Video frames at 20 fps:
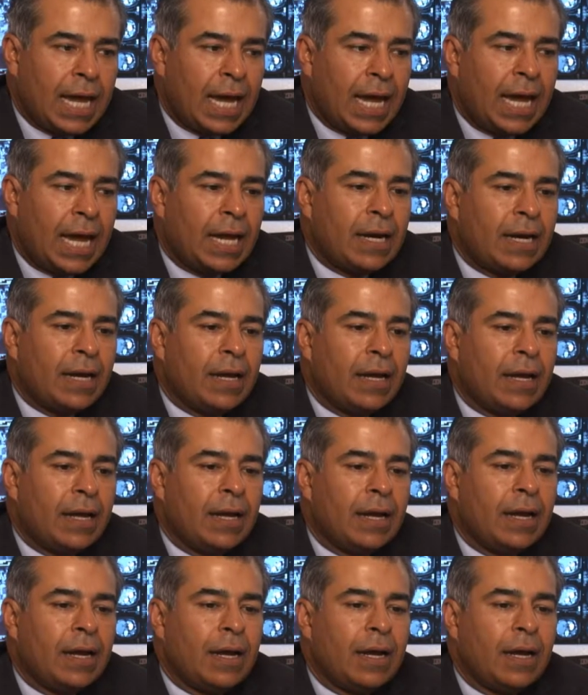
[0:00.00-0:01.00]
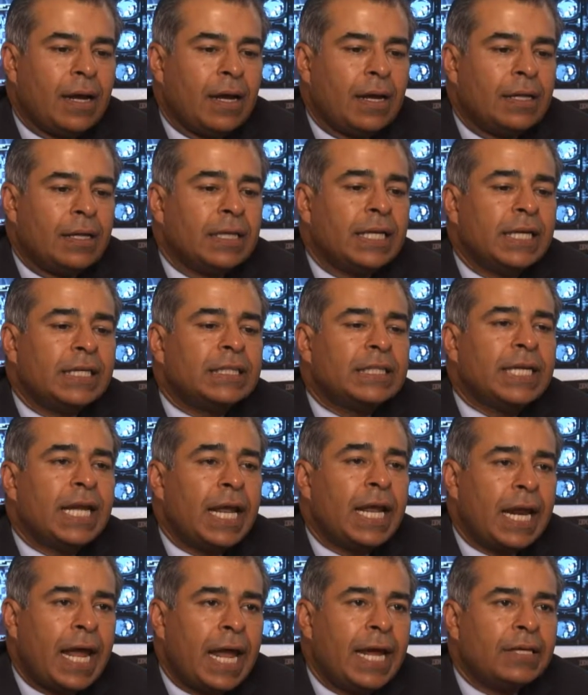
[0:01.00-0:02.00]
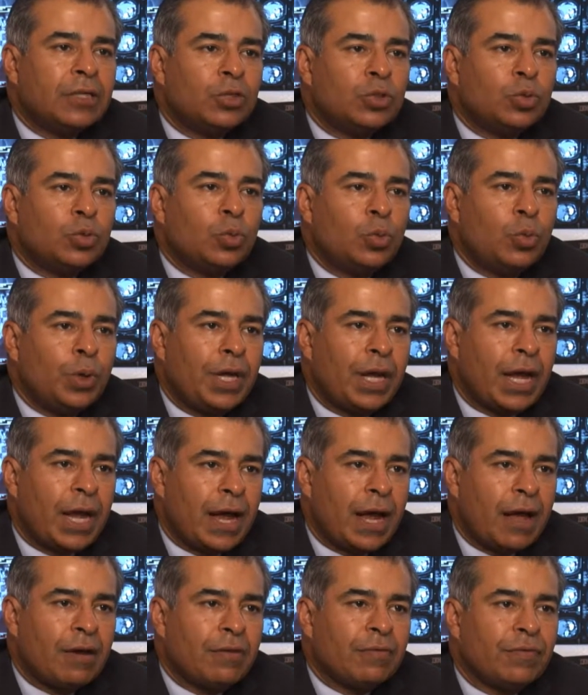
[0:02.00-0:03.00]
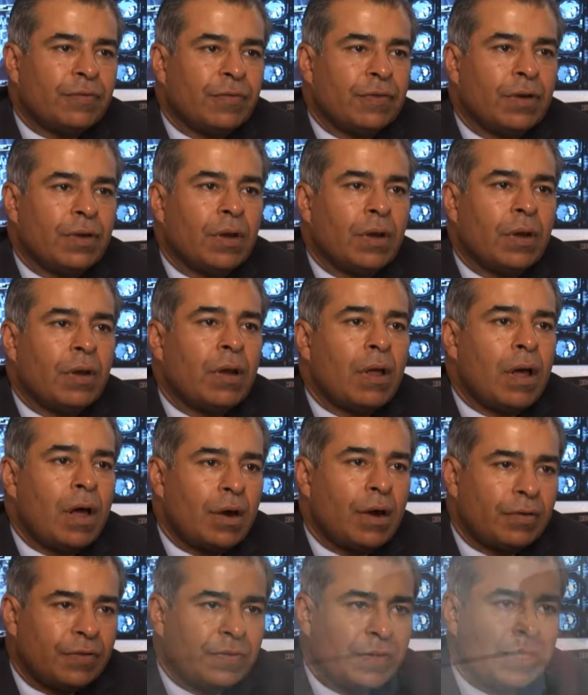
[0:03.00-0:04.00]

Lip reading: And in this day and age, we have a lot of